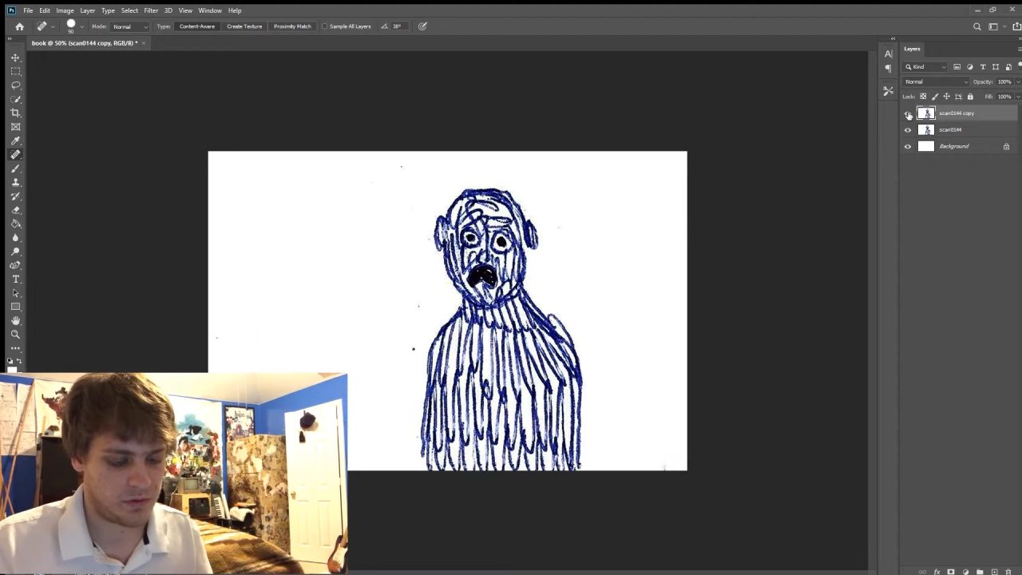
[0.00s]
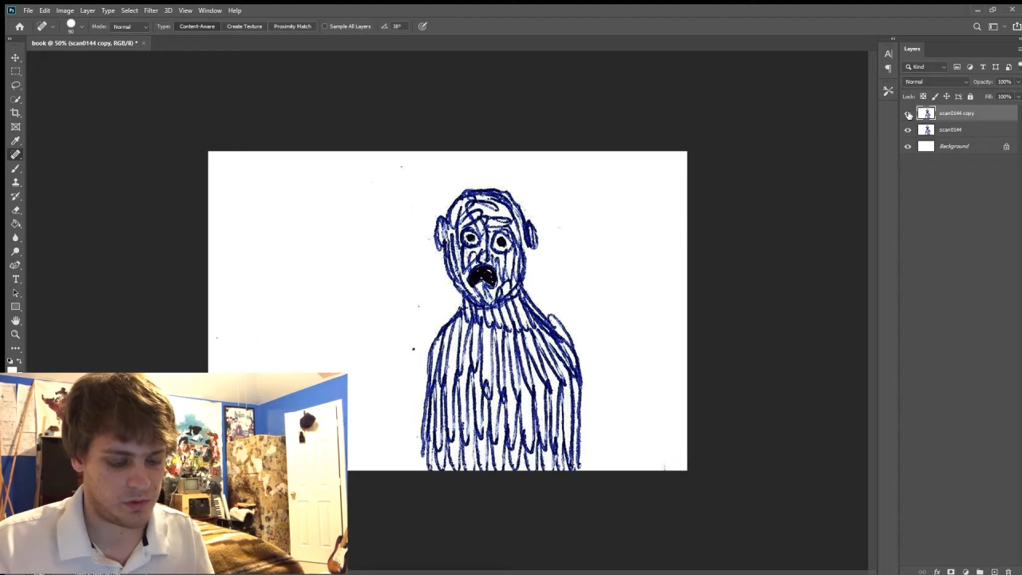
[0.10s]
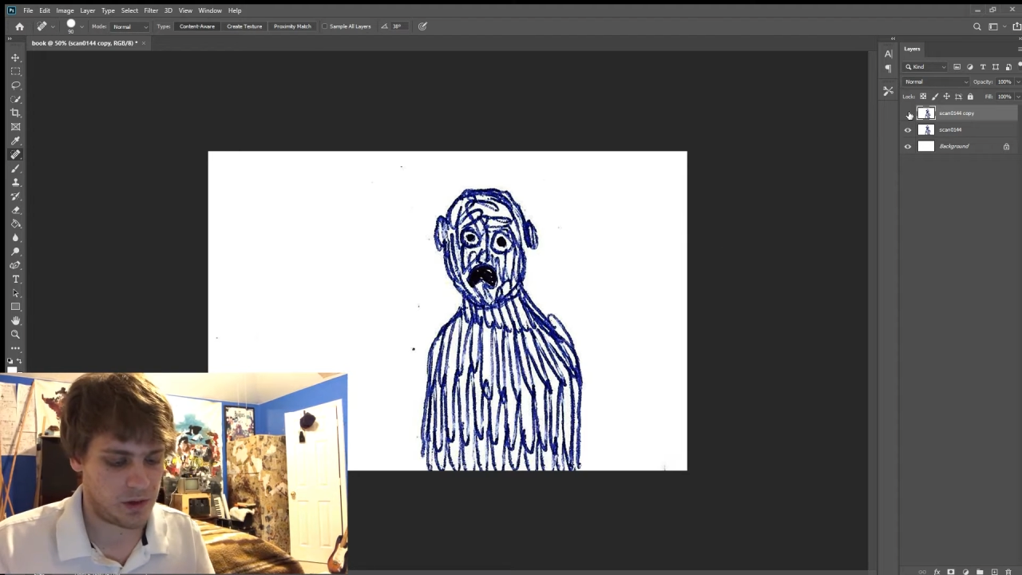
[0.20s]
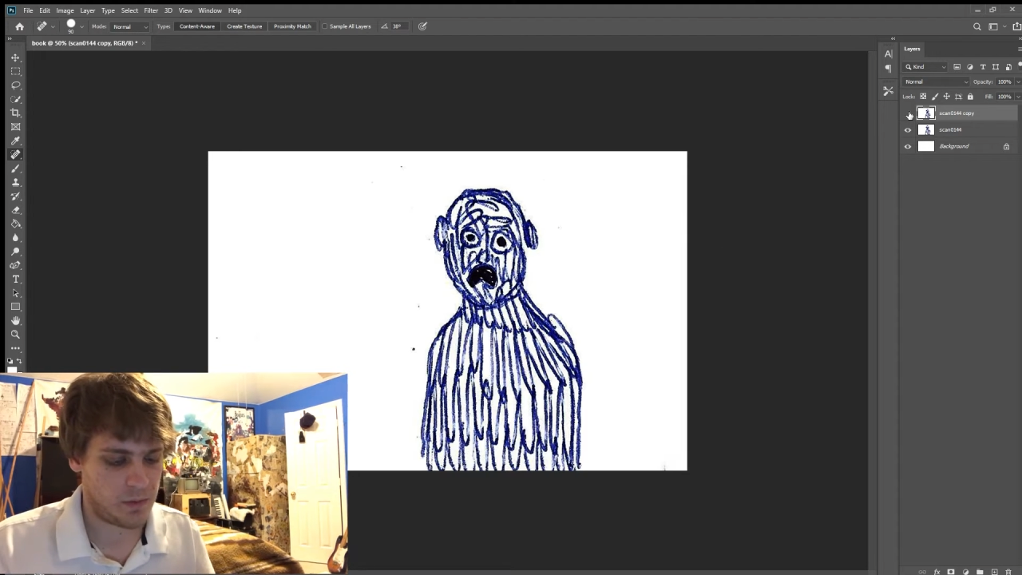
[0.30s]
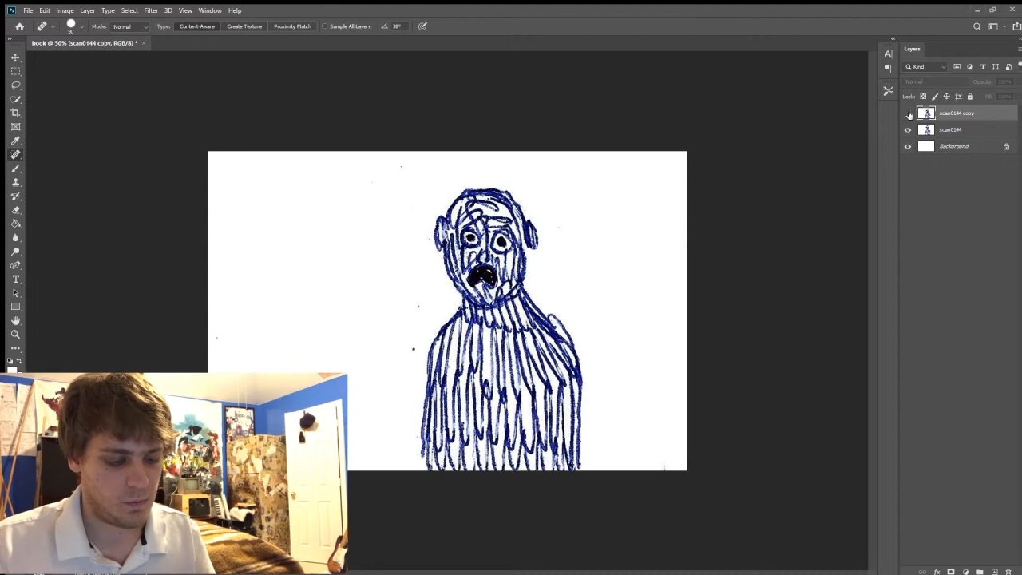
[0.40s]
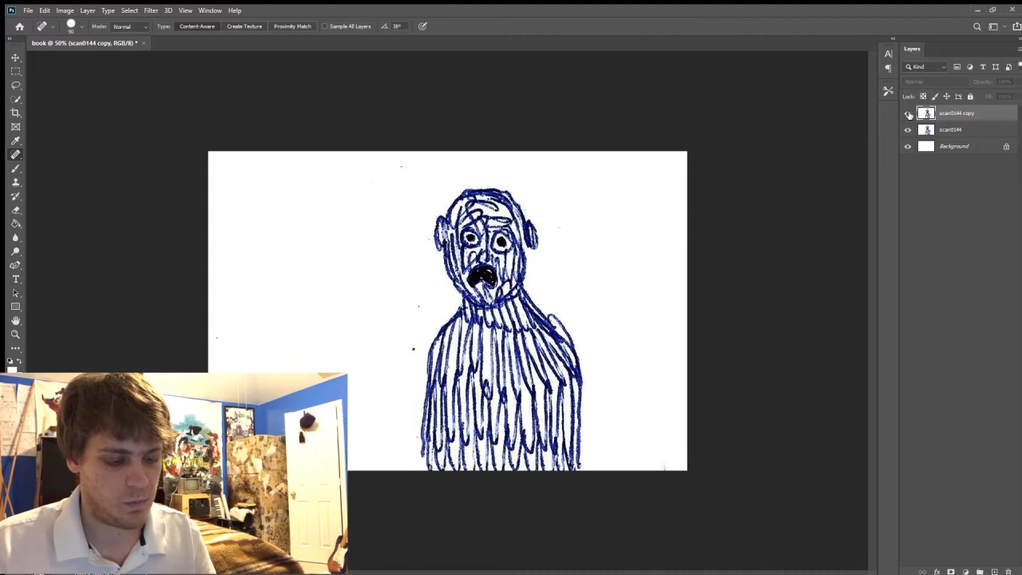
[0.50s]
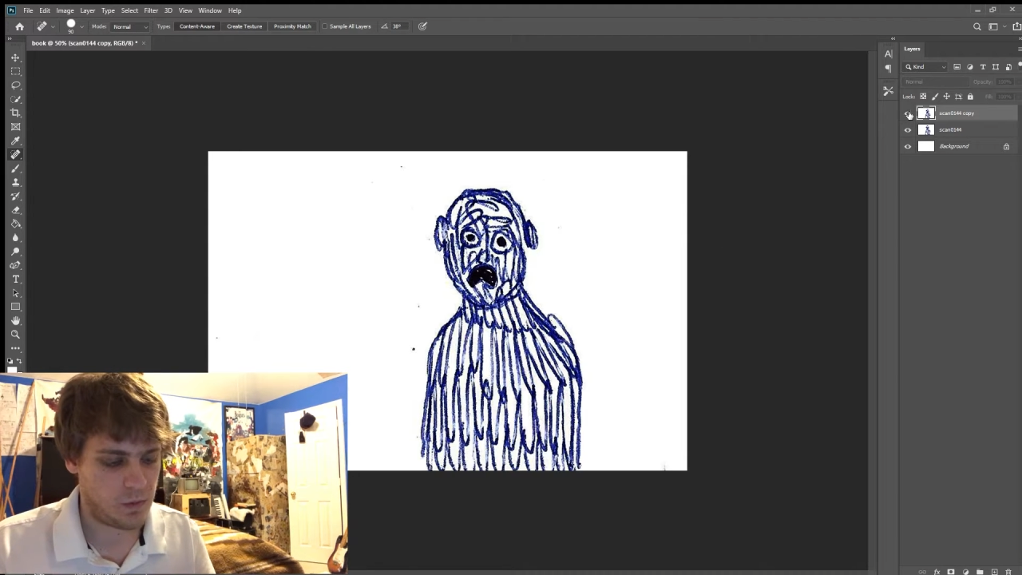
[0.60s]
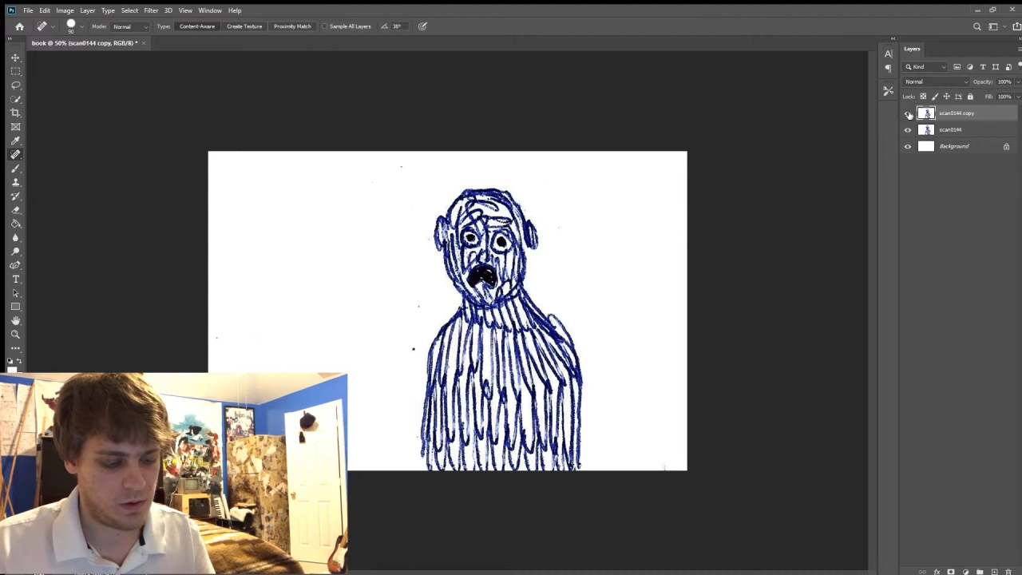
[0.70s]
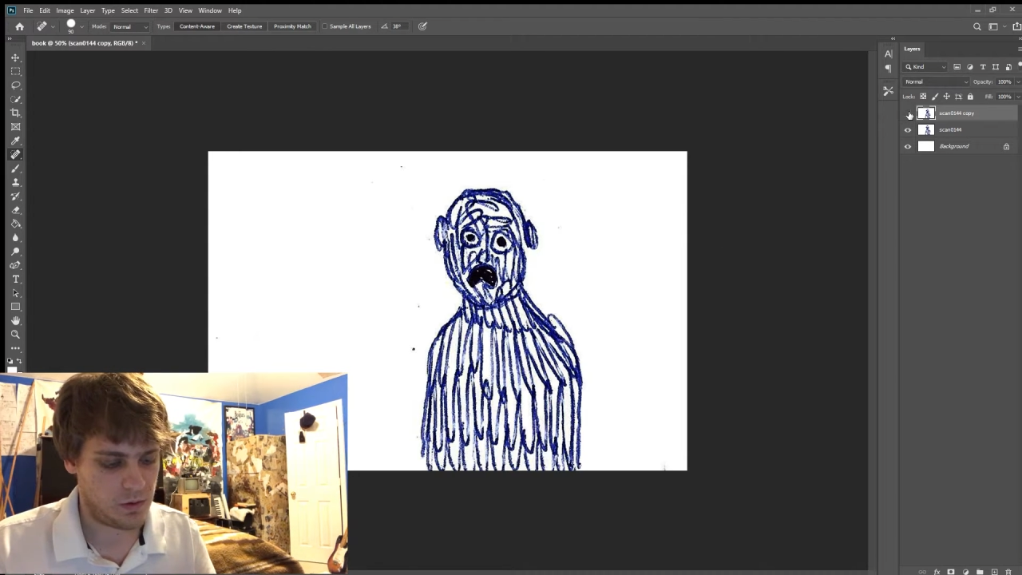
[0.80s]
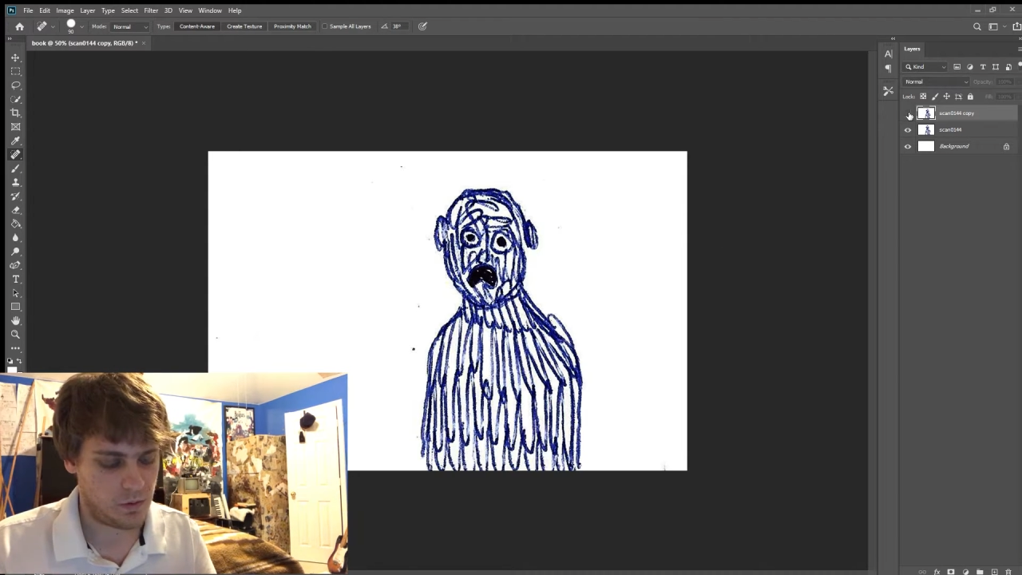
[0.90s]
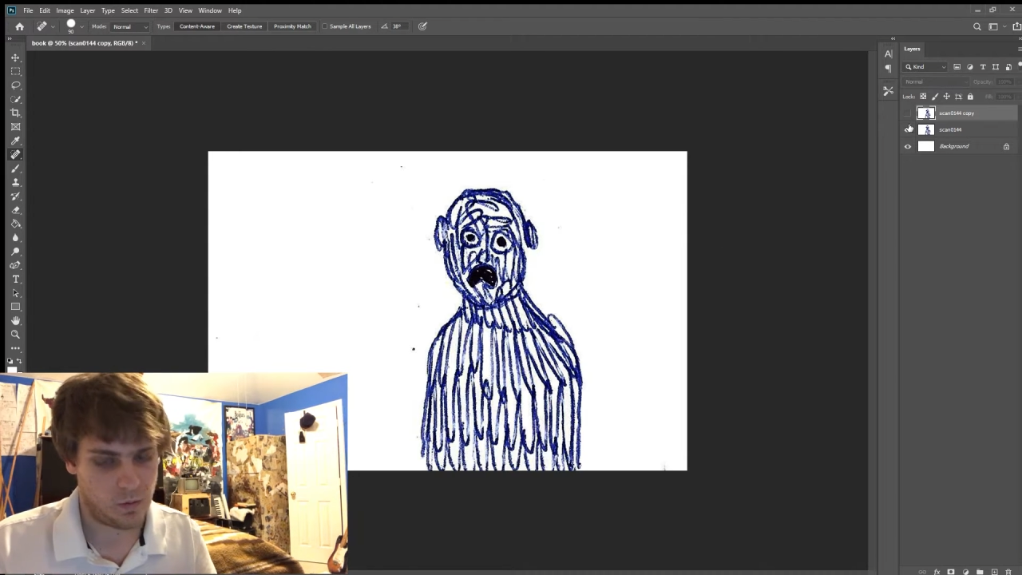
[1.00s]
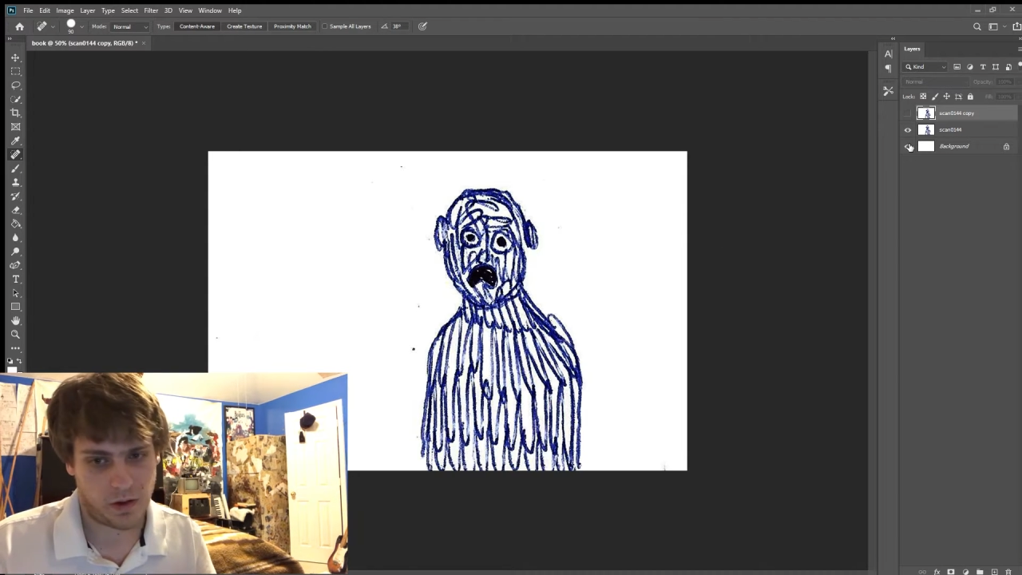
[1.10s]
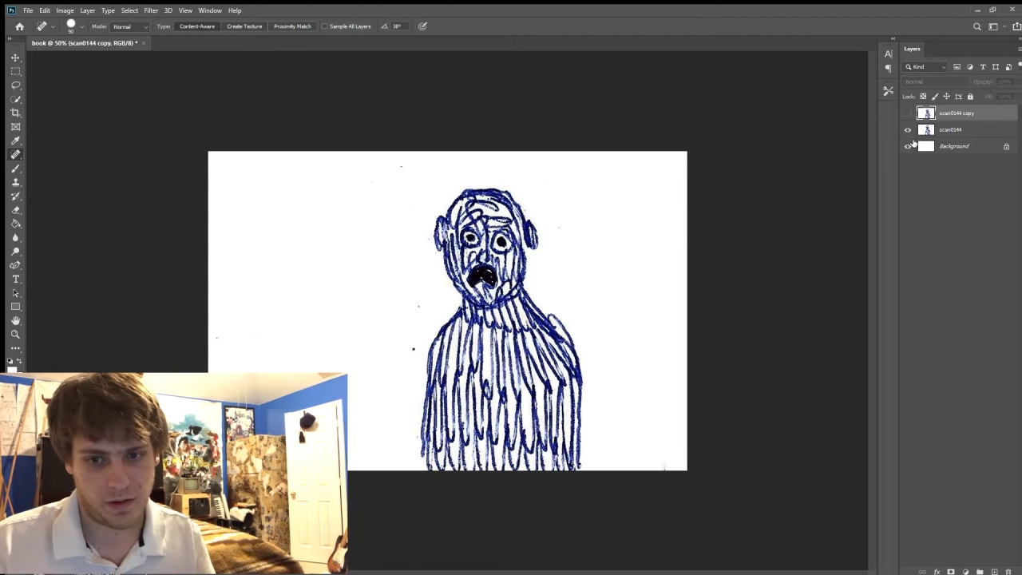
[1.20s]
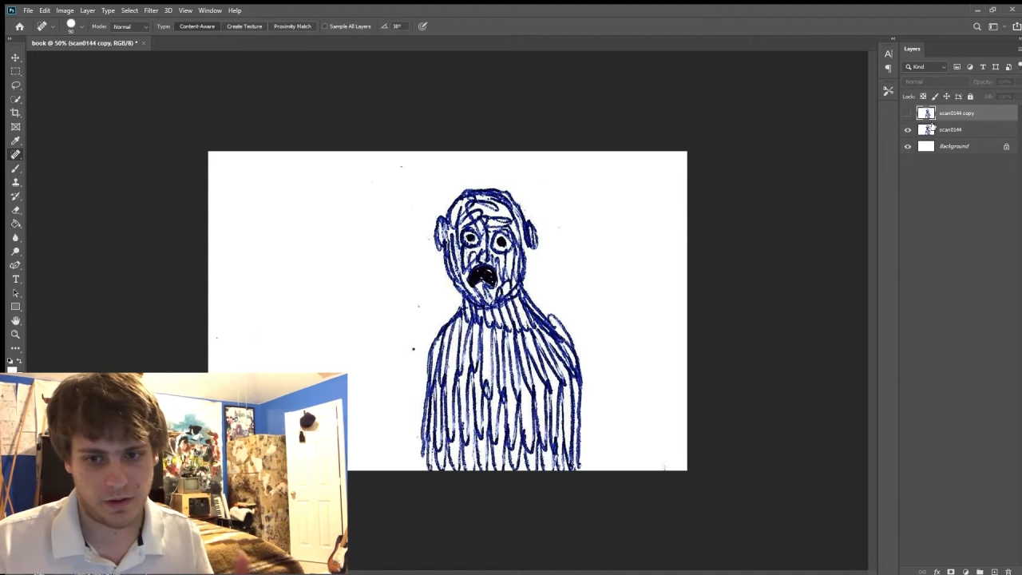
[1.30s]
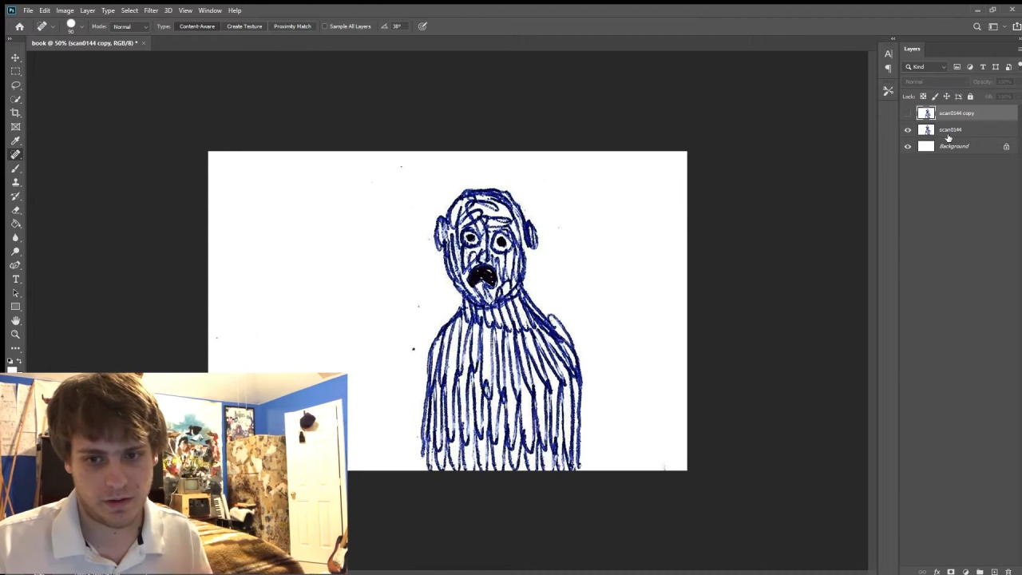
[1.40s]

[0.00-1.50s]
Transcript: frame 1.